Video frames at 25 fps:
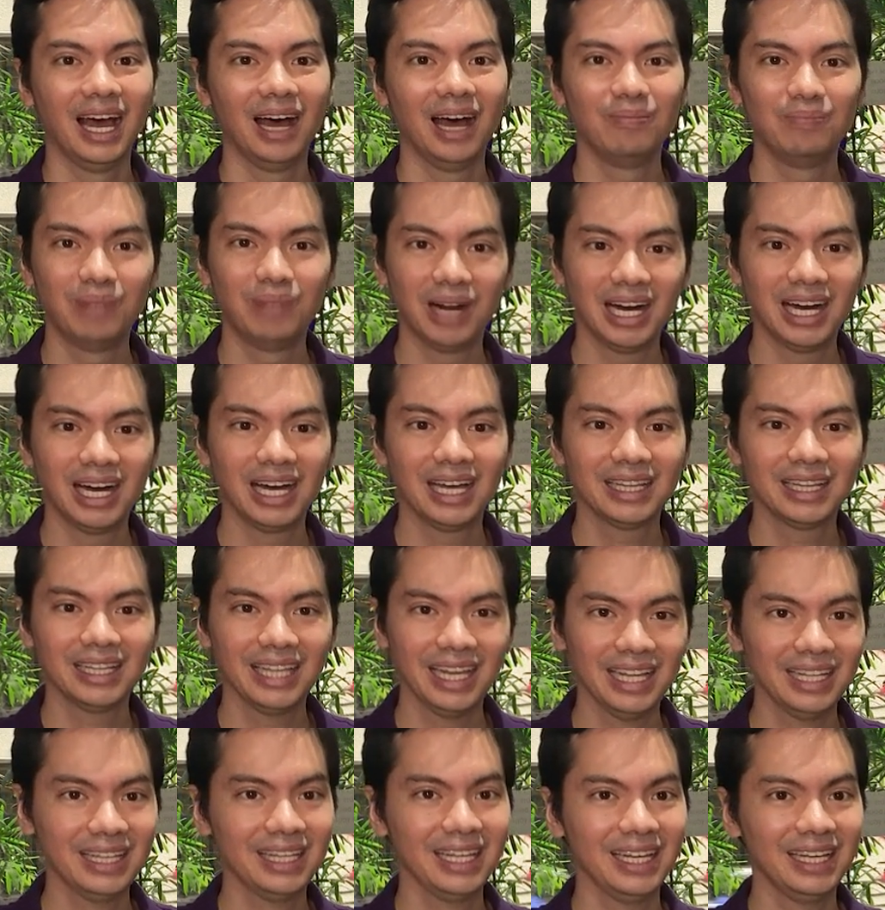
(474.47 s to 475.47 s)
But
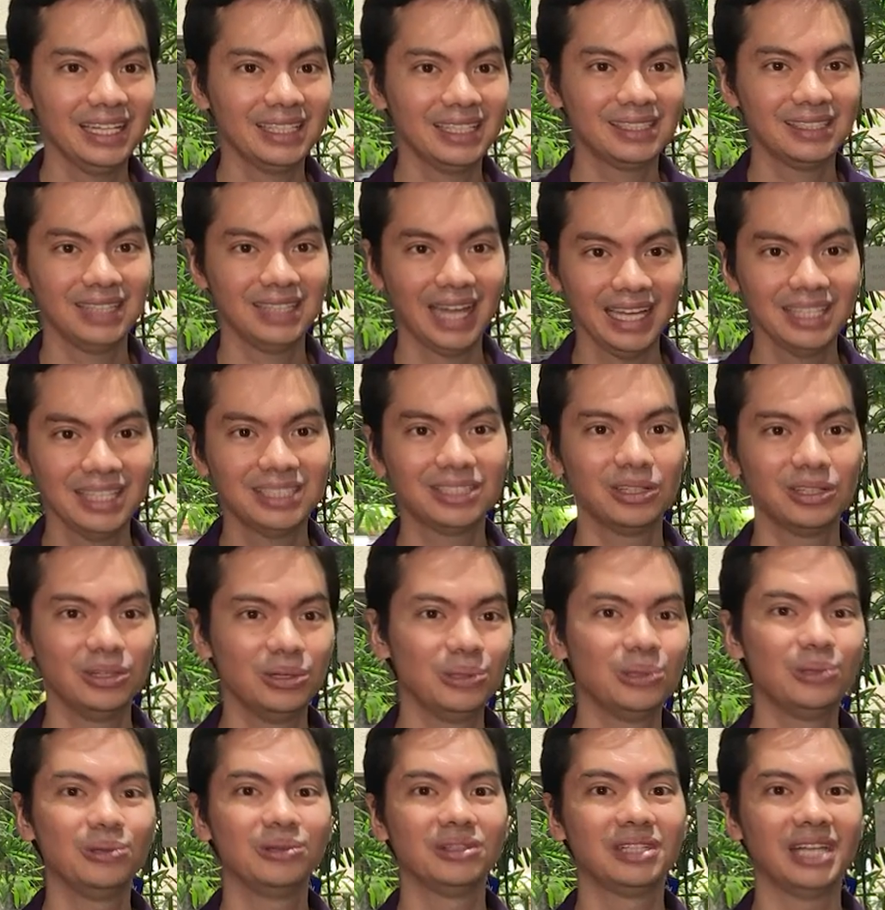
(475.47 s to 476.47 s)
it is nice to
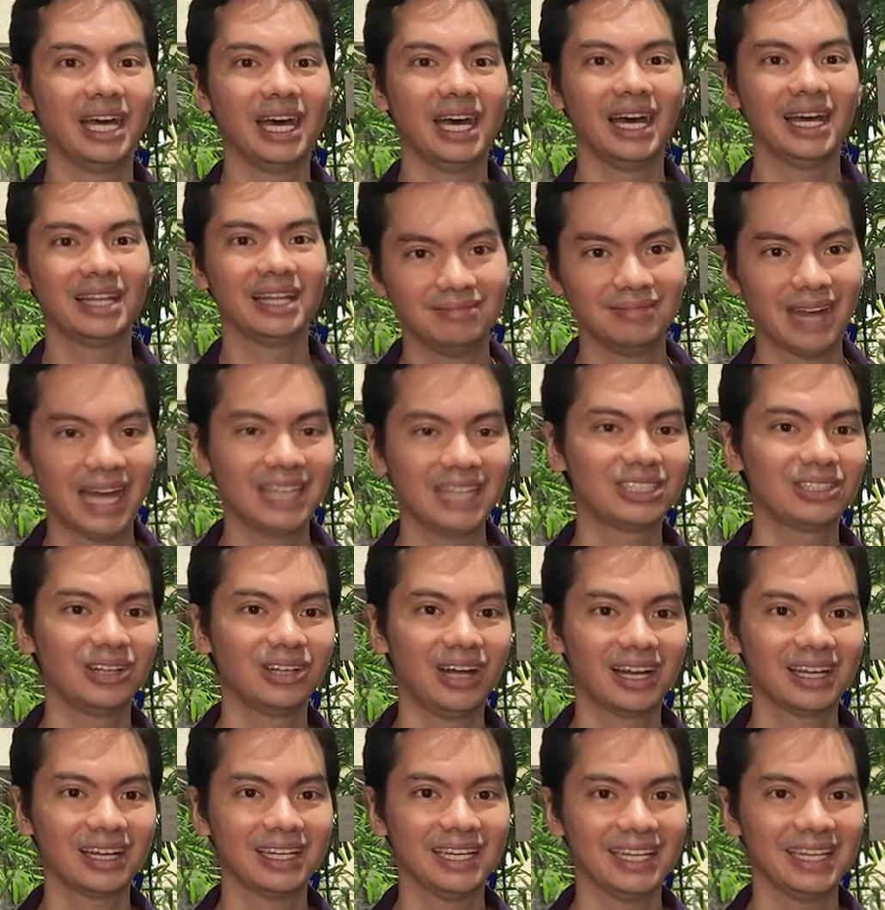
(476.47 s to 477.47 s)
know that
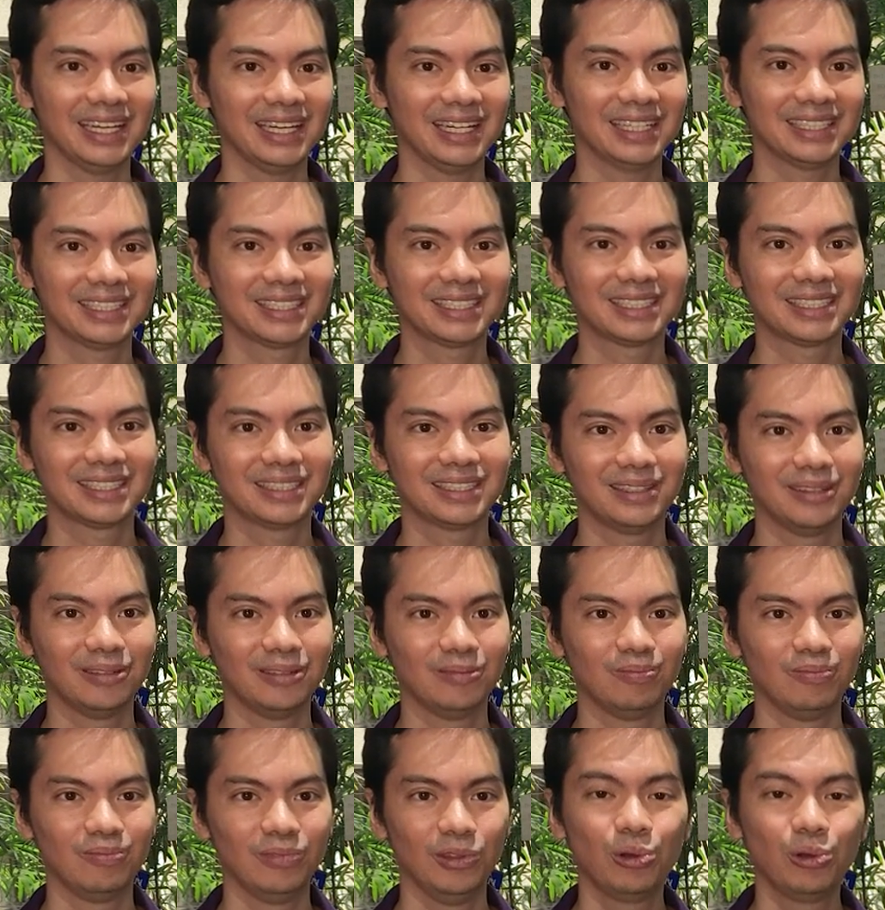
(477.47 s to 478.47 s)
ASRock is
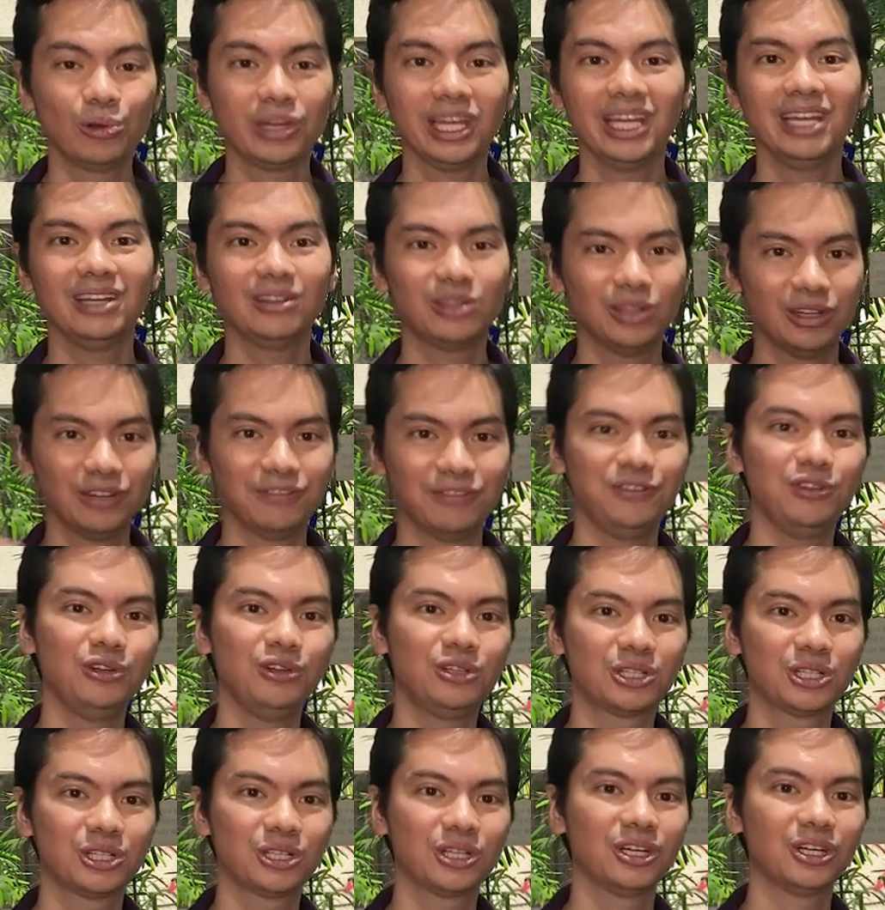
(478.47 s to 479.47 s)
looking to the
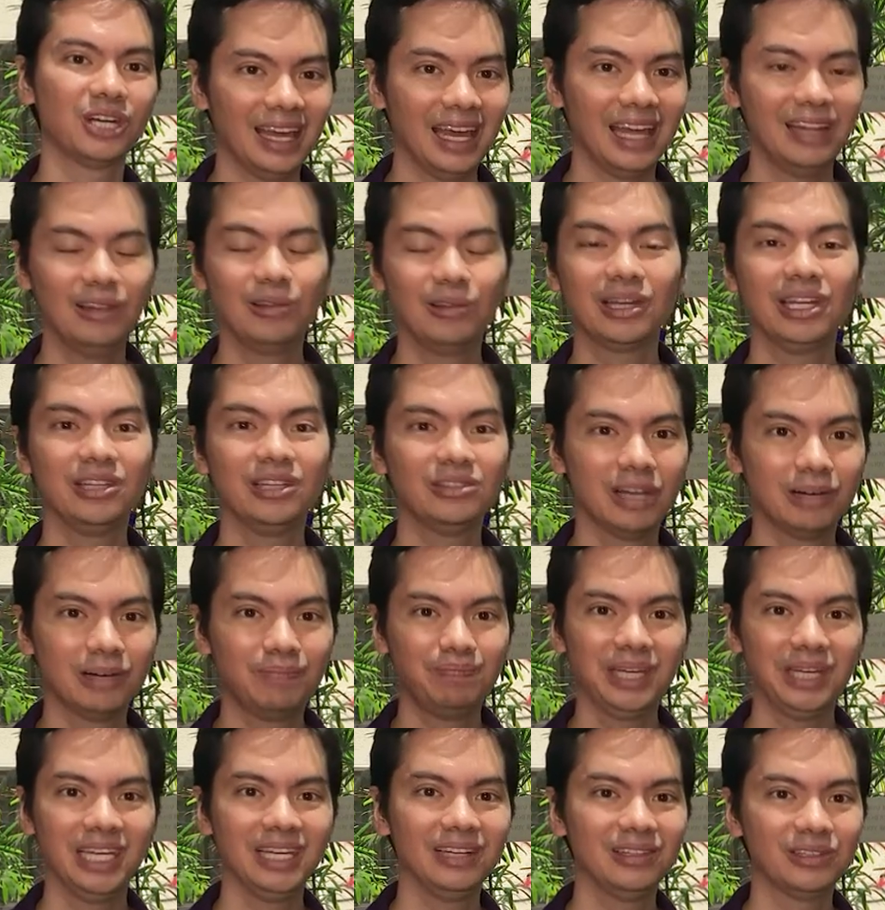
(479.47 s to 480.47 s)
future and looking to
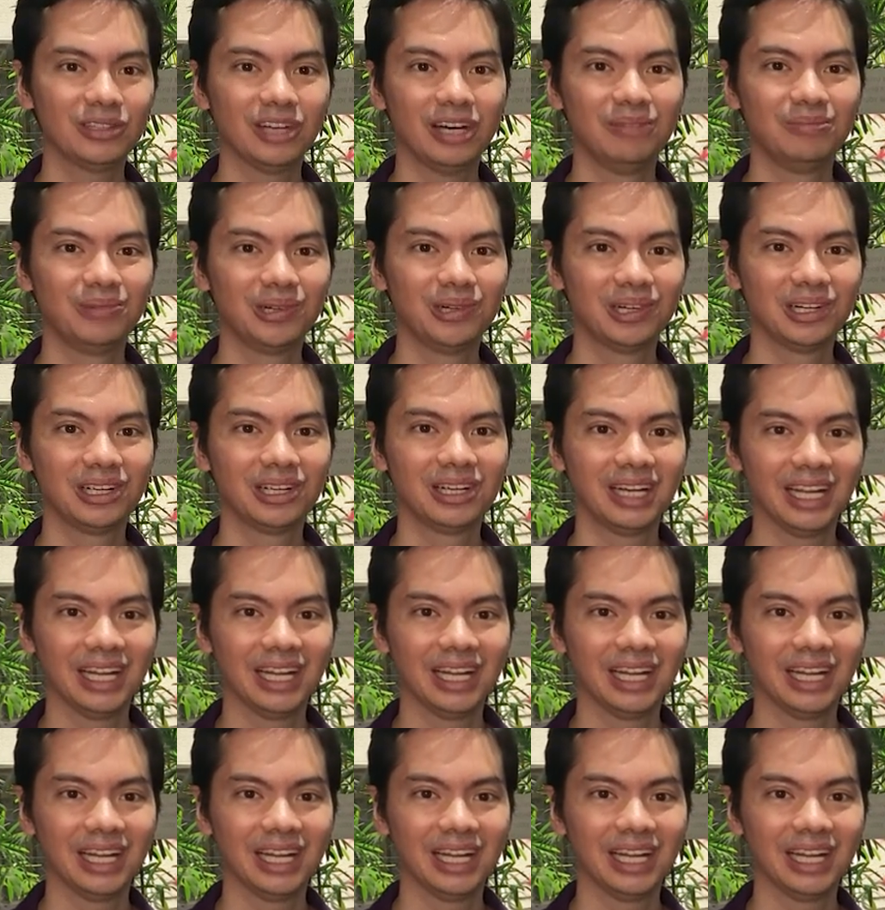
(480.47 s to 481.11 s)
appeal to a more